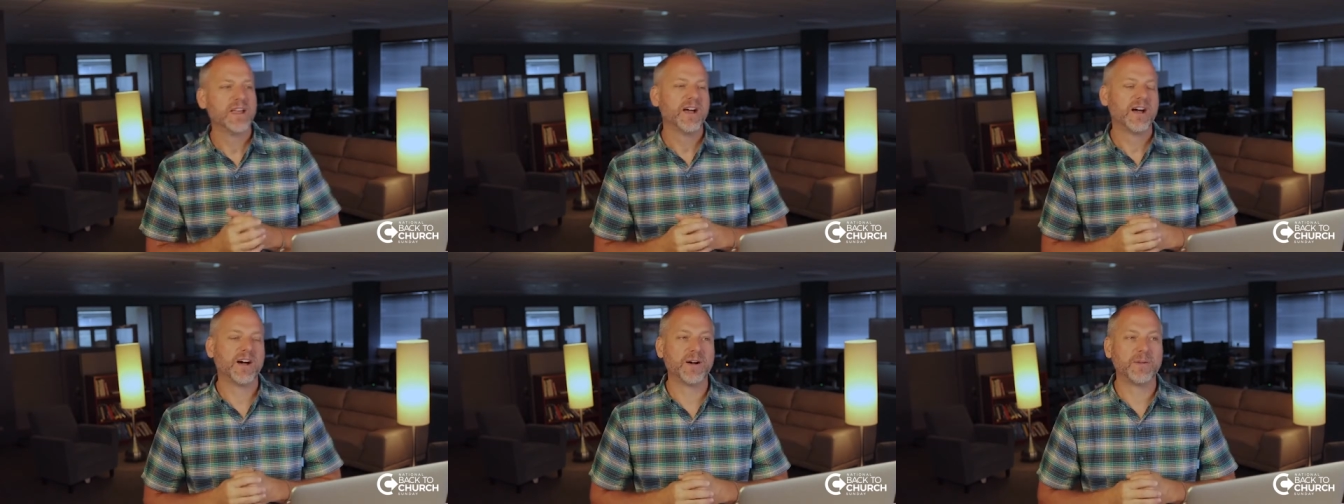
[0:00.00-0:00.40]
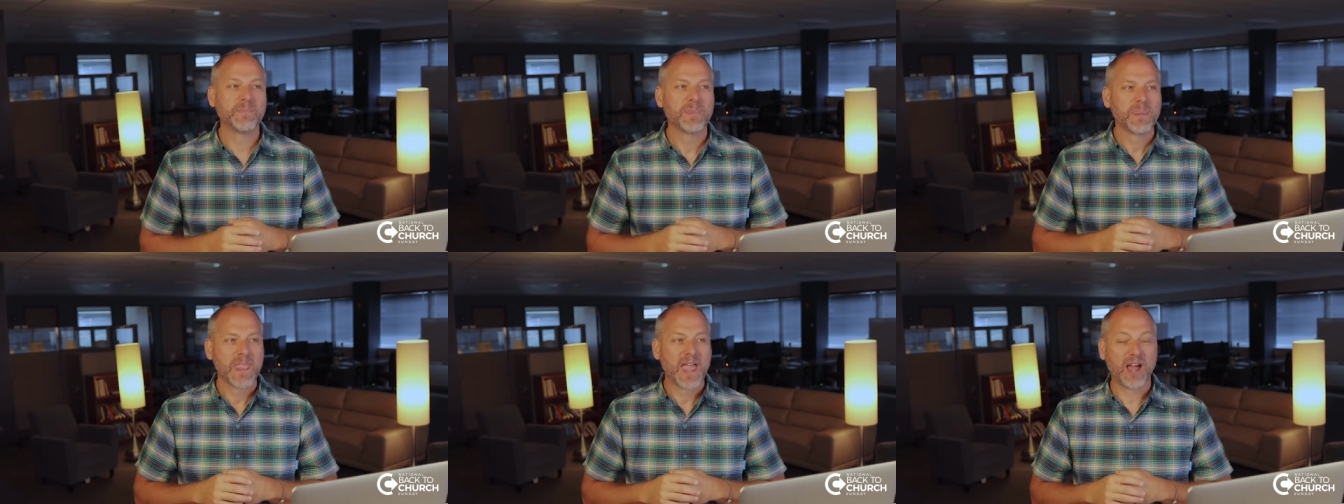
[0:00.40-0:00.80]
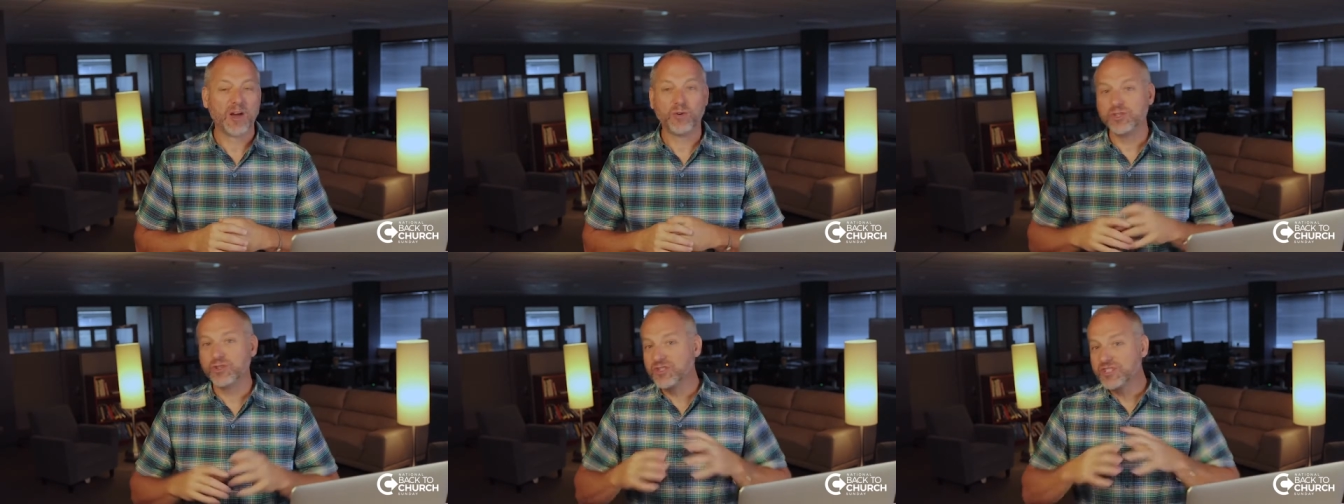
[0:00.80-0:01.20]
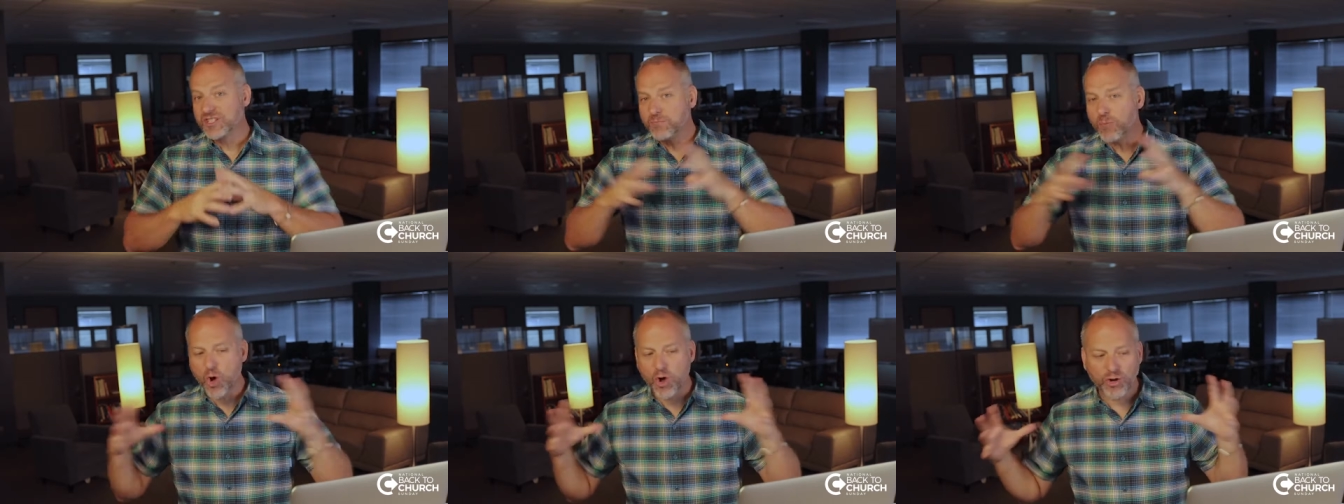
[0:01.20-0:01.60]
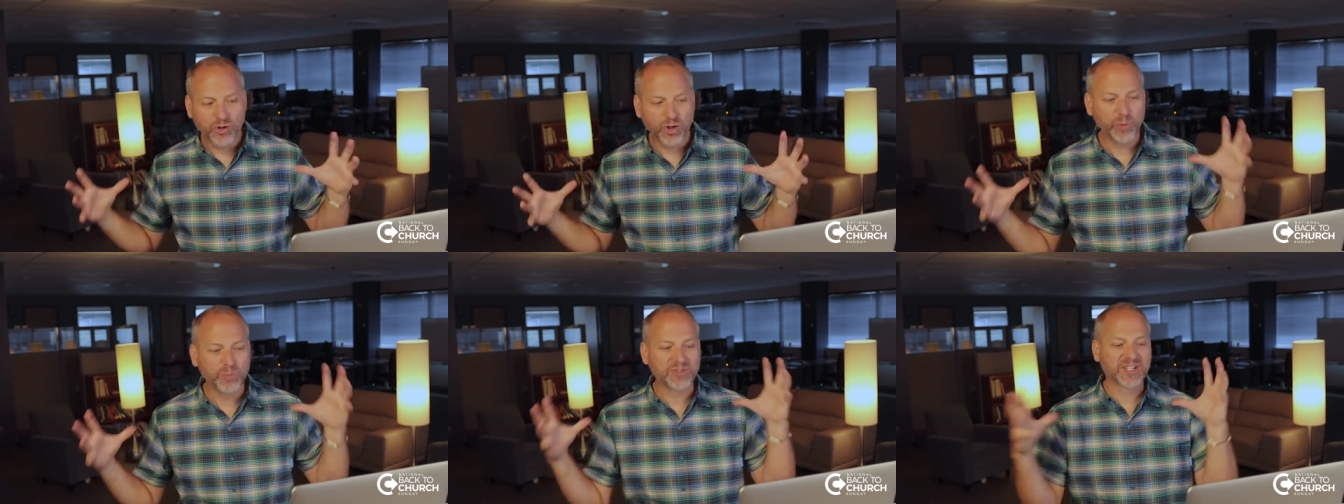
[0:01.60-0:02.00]
how your small
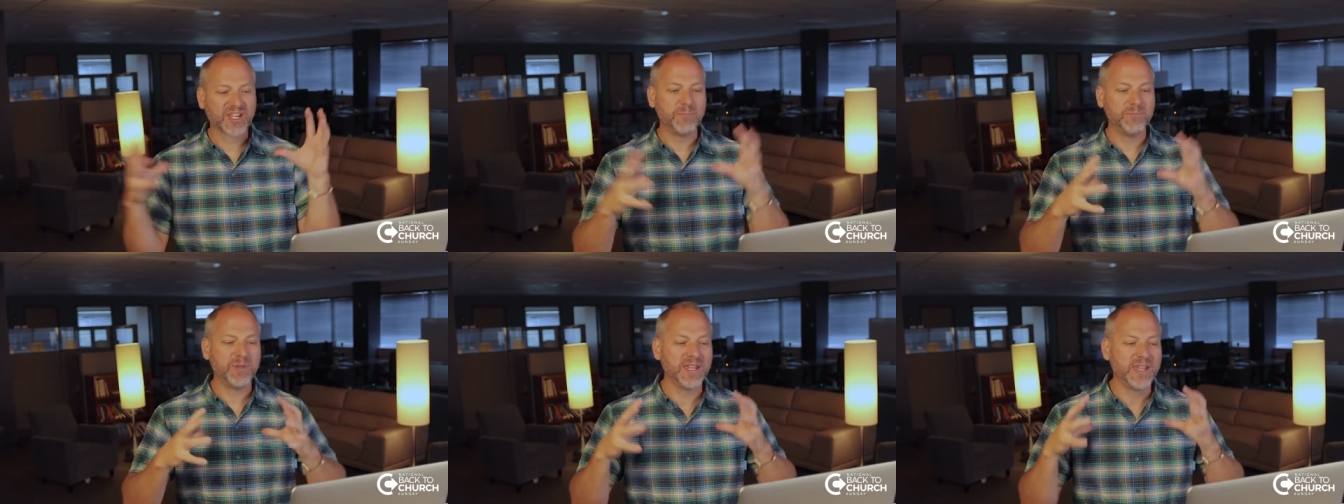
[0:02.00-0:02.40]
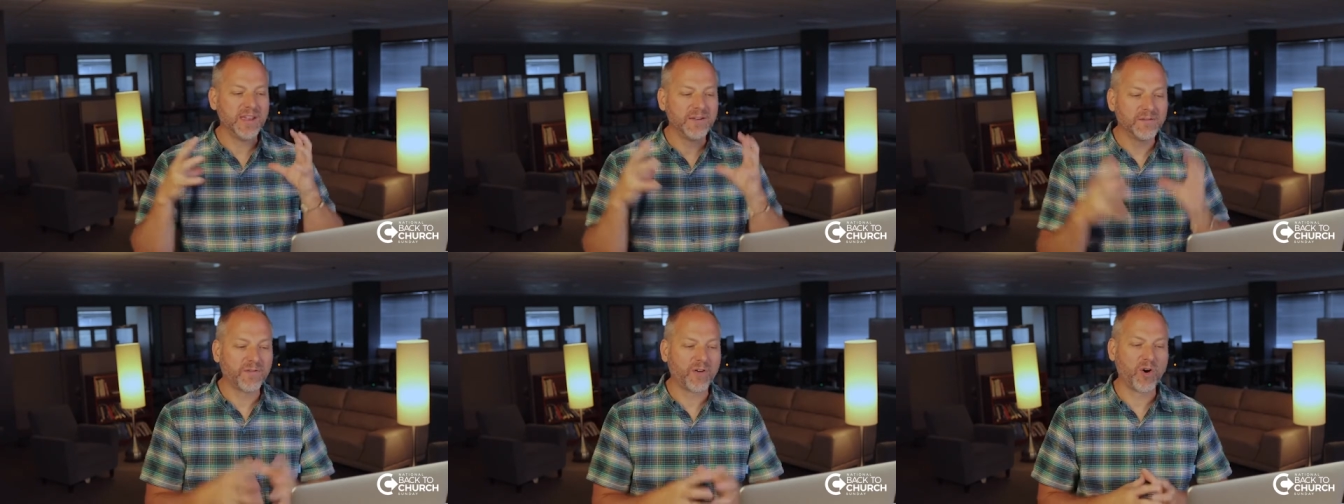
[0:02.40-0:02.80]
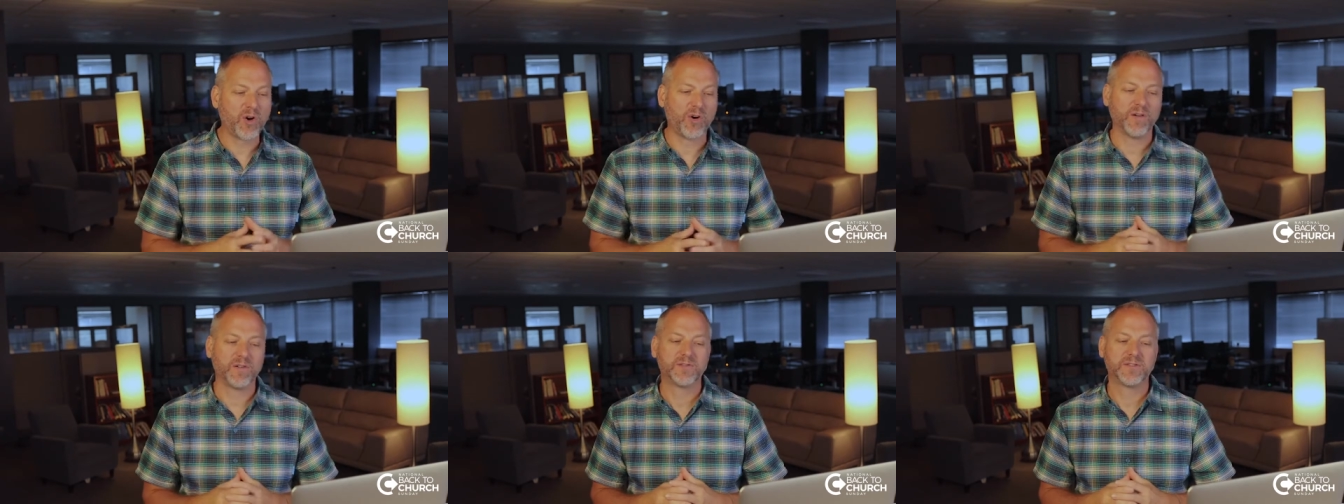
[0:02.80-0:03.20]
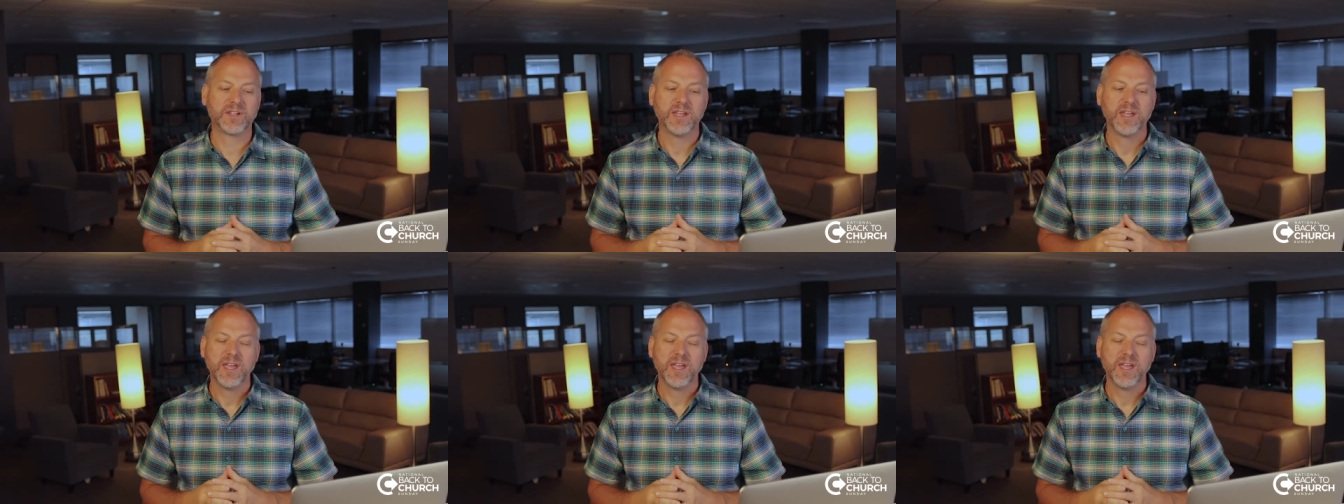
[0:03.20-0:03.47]
groups can be involved